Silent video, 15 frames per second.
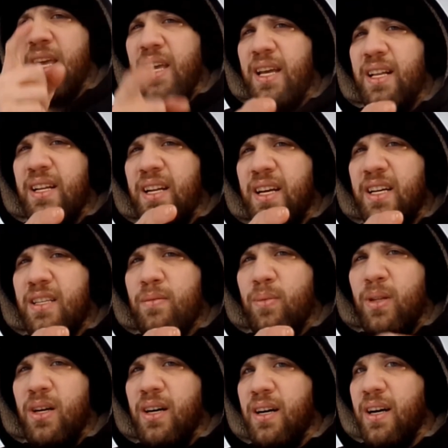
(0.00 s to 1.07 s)
in the next
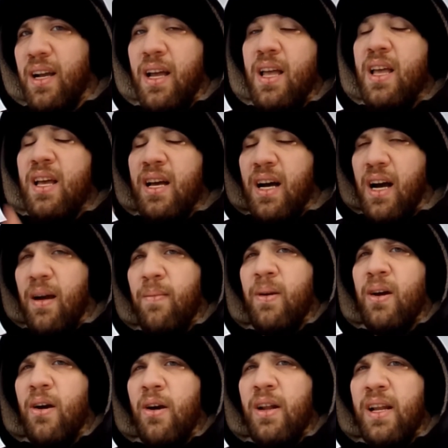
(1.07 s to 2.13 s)
vlog. I'm
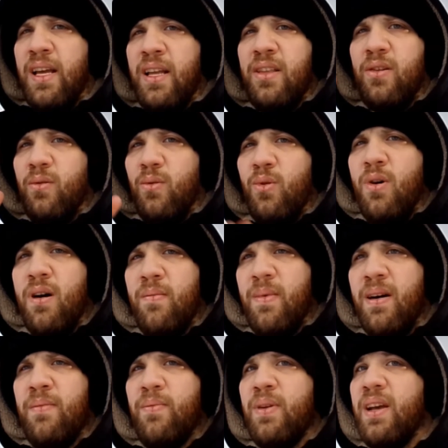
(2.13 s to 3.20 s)
going in to warm
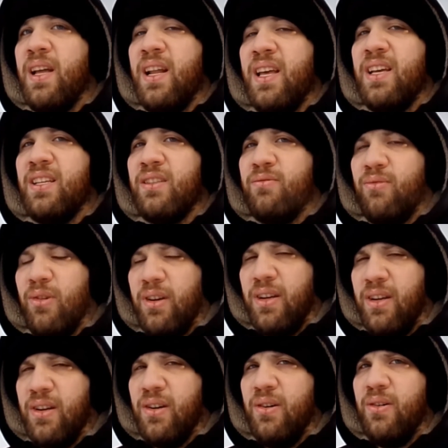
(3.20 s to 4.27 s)
up. It is
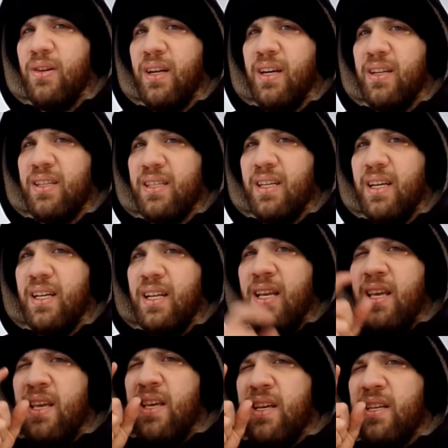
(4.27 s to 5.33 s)
freaking cold outside.
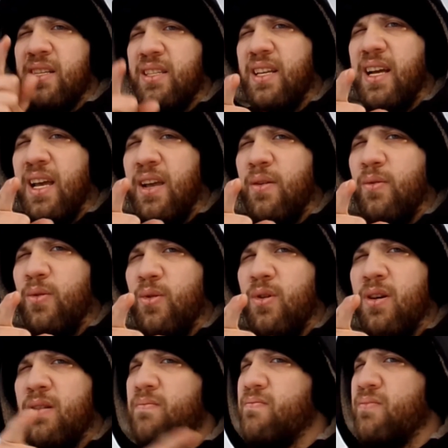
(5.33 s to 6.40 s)
Stay
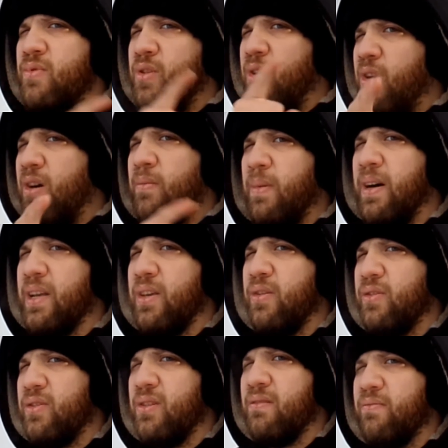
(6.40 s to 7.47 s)
warm, all my
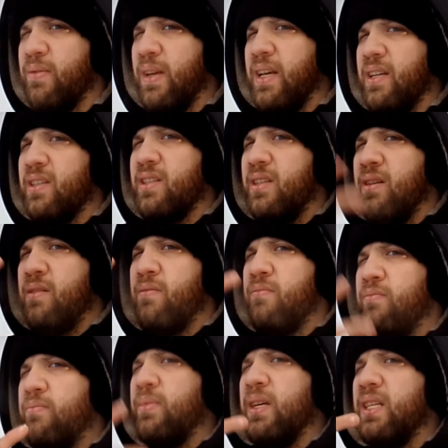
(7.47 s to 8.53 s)
YouTube fans.
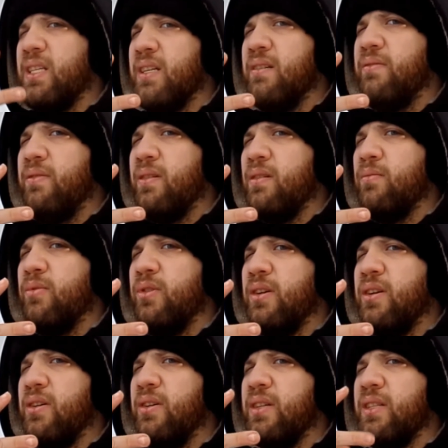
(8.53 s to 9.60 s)
Peace out from your boy
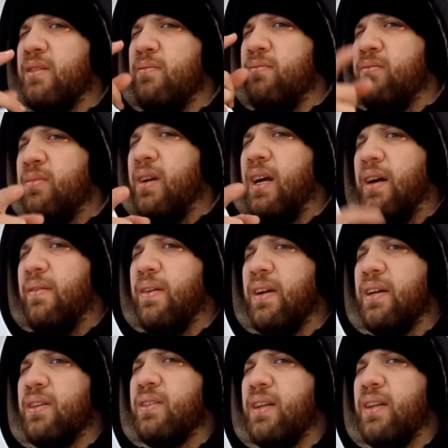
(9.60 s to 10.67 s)
Chris. Have a nice day.